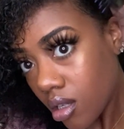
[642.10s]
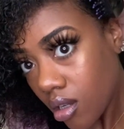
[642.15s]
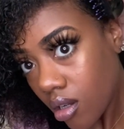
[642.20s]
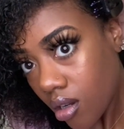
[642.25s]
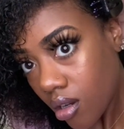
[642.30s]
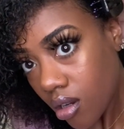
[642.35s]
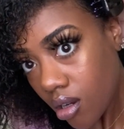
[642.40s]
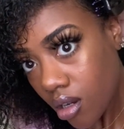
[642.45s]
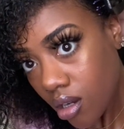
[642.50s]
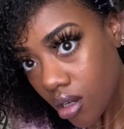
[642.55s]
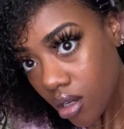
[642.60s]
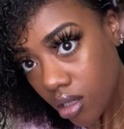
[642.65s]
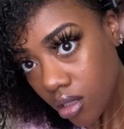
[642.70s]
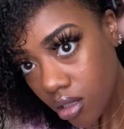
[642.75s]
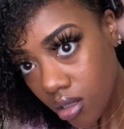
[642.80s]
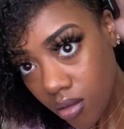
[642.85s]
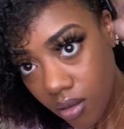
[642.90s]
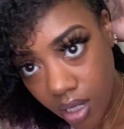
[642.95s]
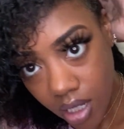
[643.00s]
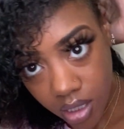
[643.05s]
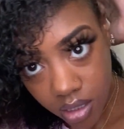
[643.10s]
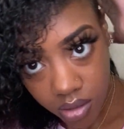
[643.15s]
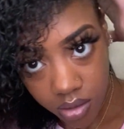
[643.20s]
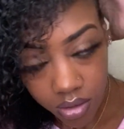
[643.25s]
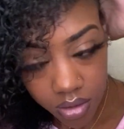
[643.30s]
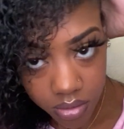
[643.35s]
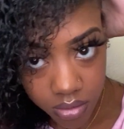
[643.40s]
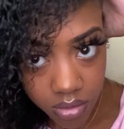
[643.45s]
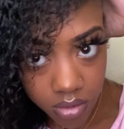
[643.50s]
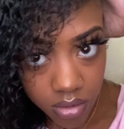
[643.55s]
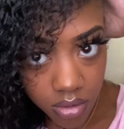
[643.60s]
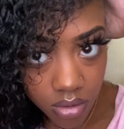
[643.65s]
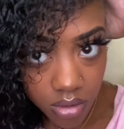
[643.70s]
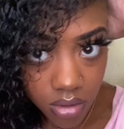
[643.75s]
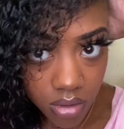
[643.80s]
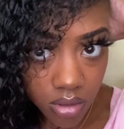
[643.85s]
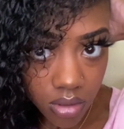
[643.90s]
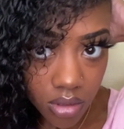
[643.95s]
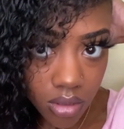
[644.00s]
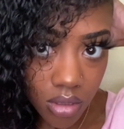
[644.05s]
All the way through.
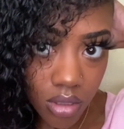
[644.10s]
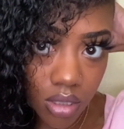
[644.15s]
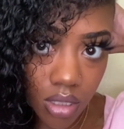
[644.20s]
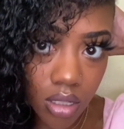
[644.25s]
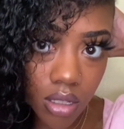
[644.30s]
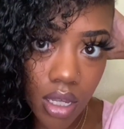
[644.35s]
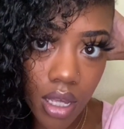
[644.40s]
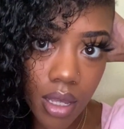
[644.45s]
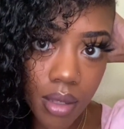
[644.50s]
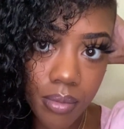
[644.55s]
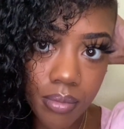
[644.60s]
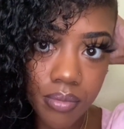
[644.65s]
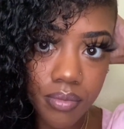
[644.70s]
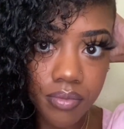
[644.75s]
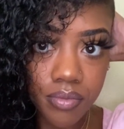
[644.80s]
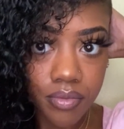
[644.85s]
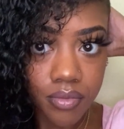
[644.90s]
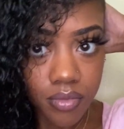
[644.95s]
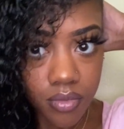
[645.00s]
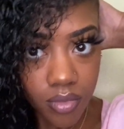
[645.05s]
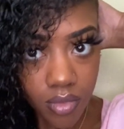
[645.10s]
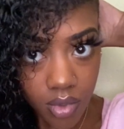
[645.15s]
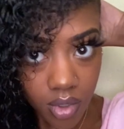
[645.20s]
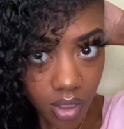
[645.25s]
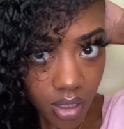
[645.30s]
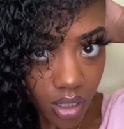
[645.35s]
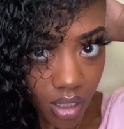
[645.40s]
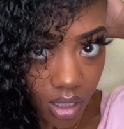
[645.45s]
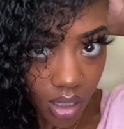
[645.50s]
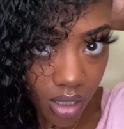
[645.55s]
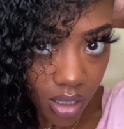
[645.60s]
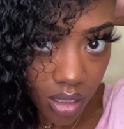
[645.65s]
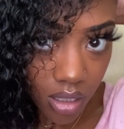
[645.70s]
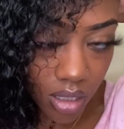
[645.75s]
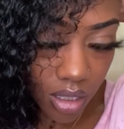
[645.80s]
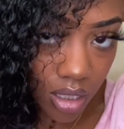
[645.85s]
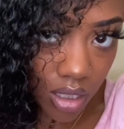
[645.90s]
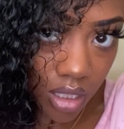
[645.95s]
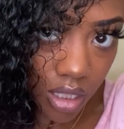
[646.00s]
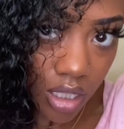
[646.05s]
Okay?
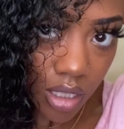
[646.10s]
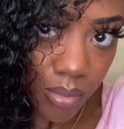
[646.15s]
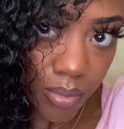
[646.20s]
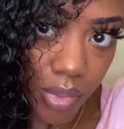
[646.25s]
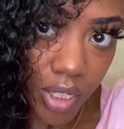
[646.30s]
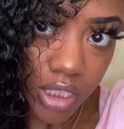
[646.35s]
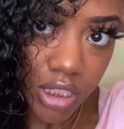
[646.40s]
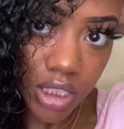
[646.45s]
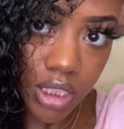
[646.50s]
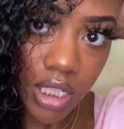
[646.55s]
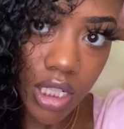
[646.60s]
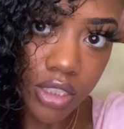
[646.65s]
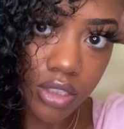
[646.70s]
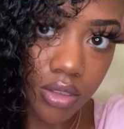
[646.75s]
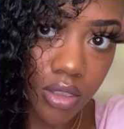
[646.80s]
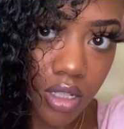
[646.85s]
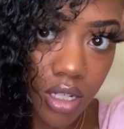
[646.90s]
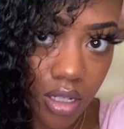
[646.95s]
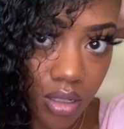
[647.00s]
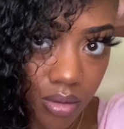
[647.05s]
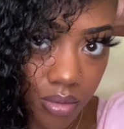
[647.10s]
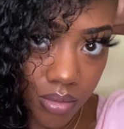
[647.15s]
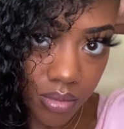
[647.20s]
And keep brushing as you go.